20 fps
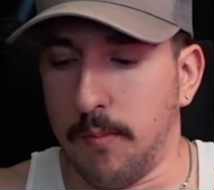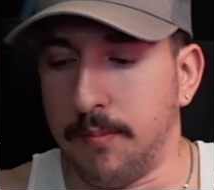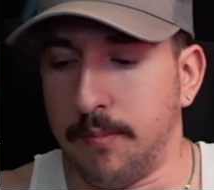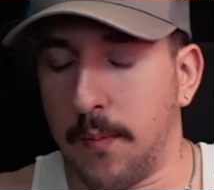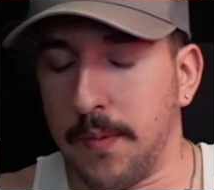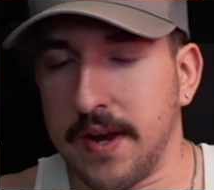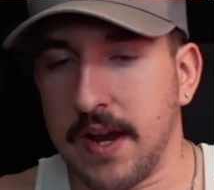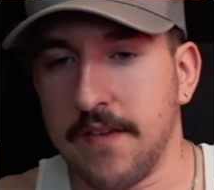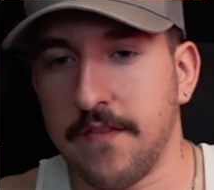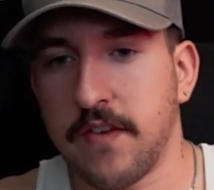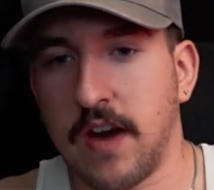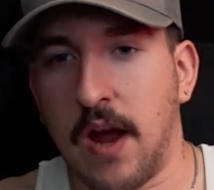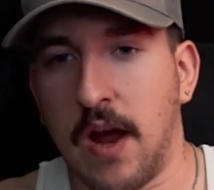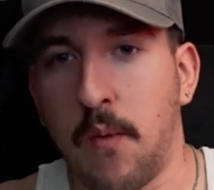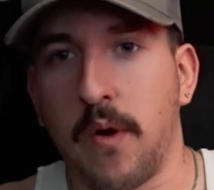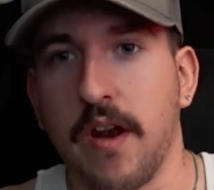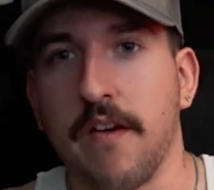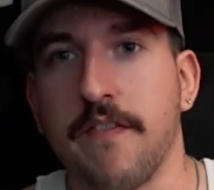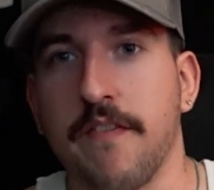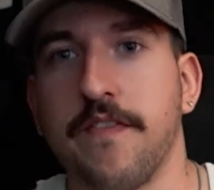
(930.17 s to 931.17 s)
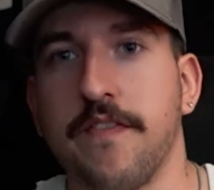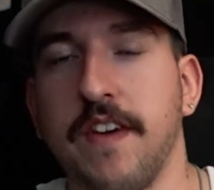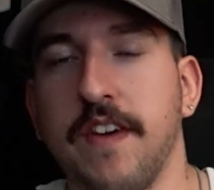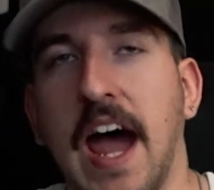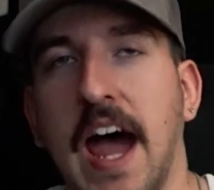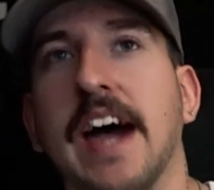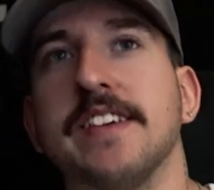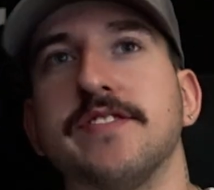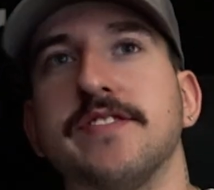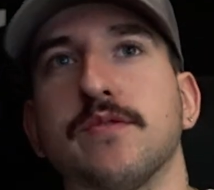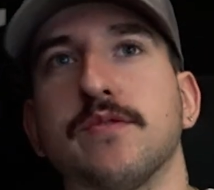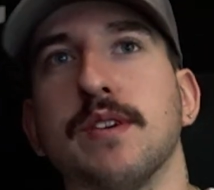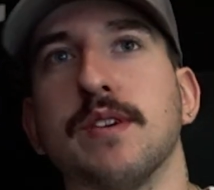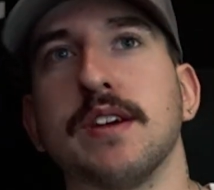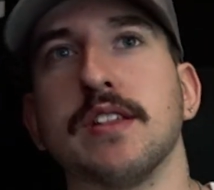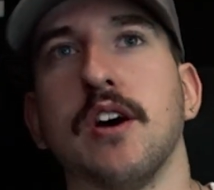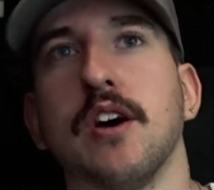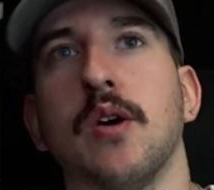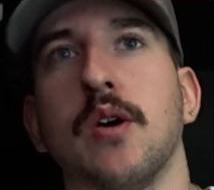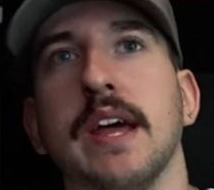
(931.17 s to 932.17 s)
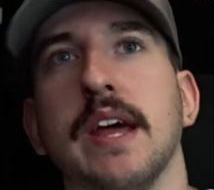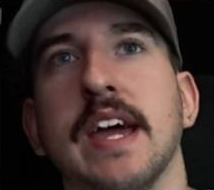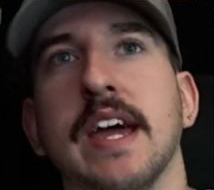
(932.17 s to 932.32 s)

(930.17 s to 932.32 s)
but whenever I want a fast reload,